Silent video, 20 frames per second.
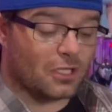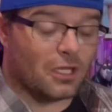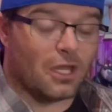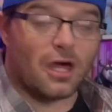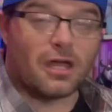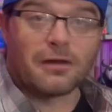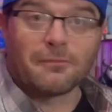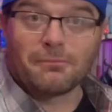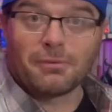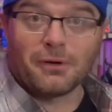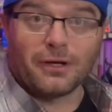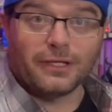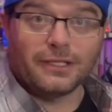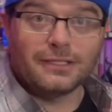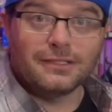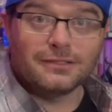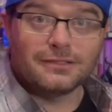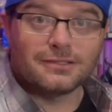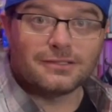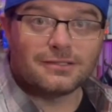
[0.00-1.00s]
lot of
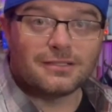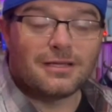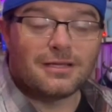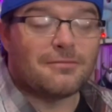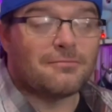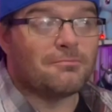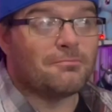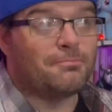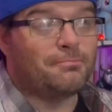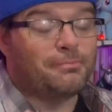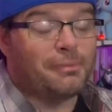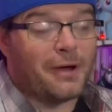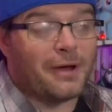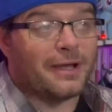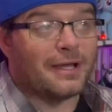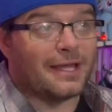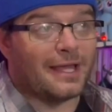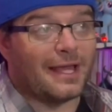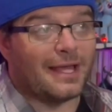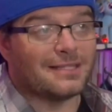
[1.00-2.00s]
buttons,
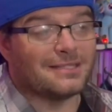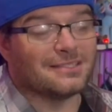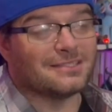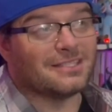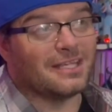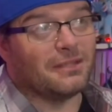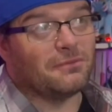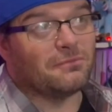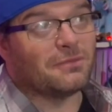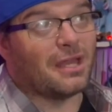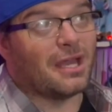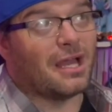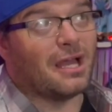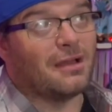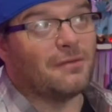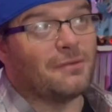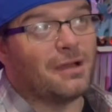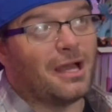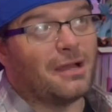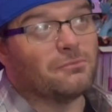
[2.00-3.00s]
but at the same
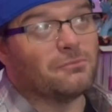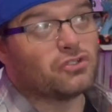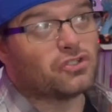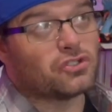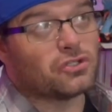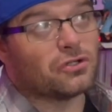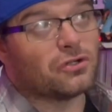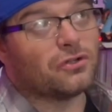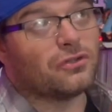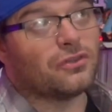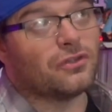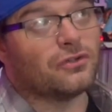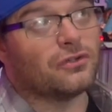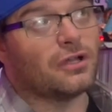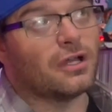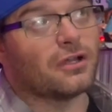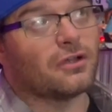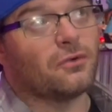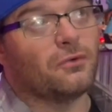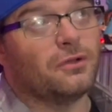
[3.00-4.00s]
time, I'm sure they're
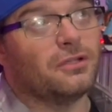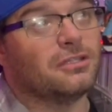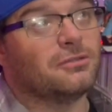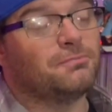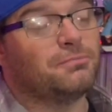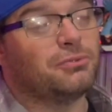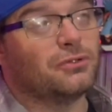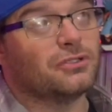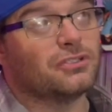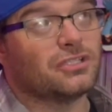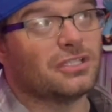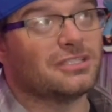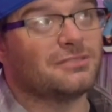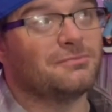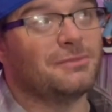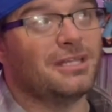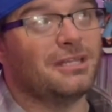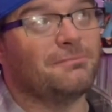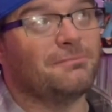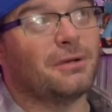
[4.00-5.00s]
not going to push as
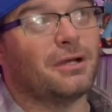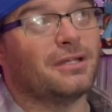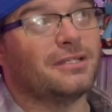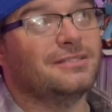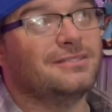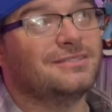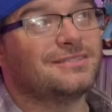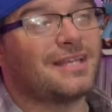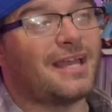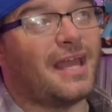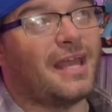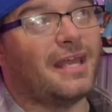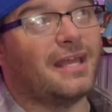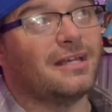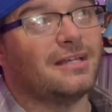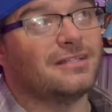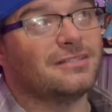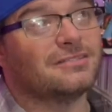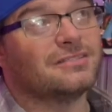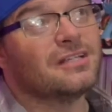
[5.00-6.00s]
many buttons
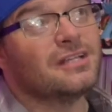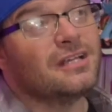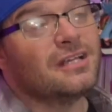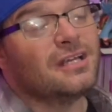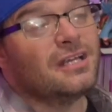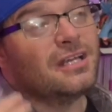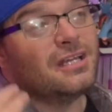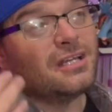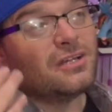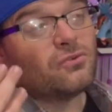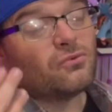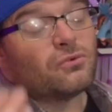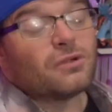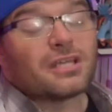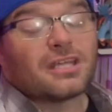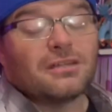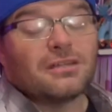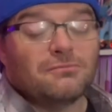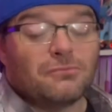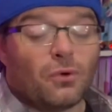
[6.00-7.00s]
as
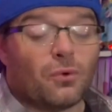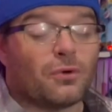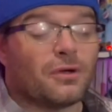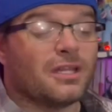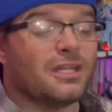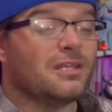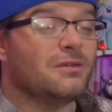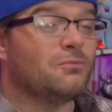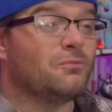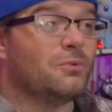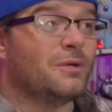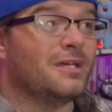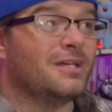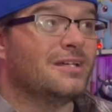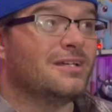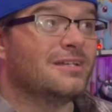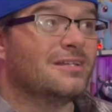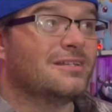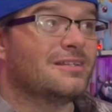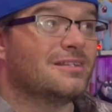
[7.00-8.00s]
Rick and Morty
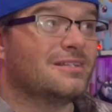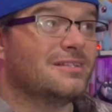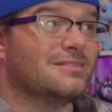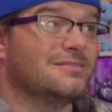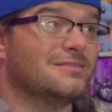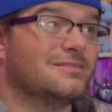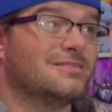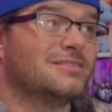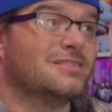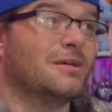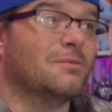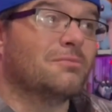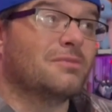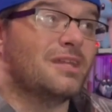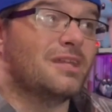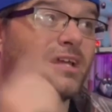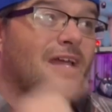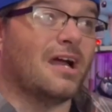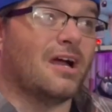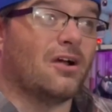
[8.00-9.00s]
with
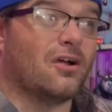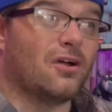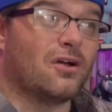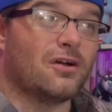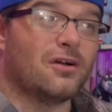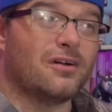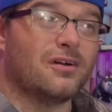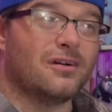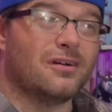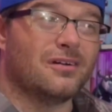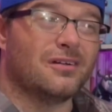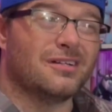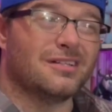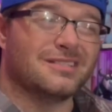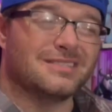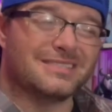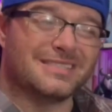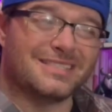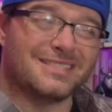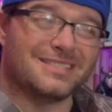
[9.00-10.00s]
something I heard,
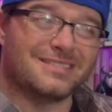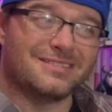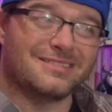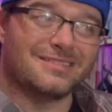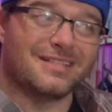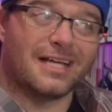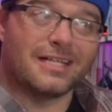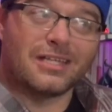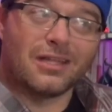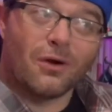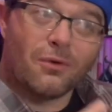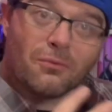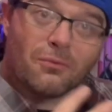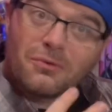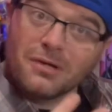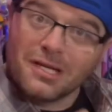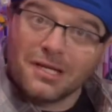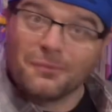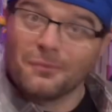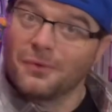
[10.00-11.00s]
and I don't
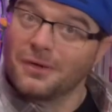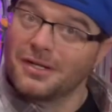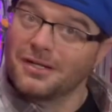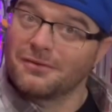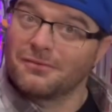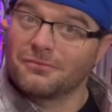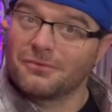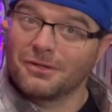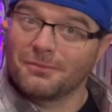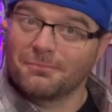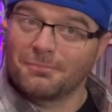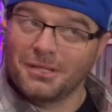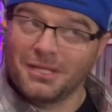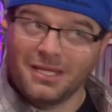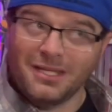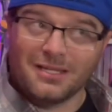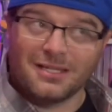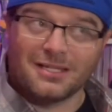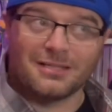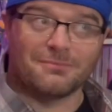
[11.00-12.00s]
really want to
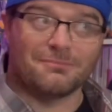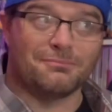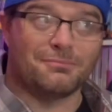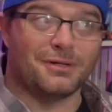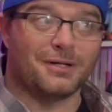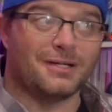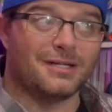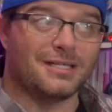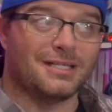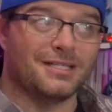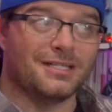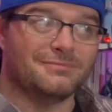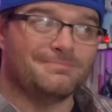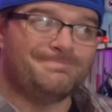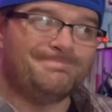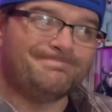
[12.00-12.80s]
repeat it, but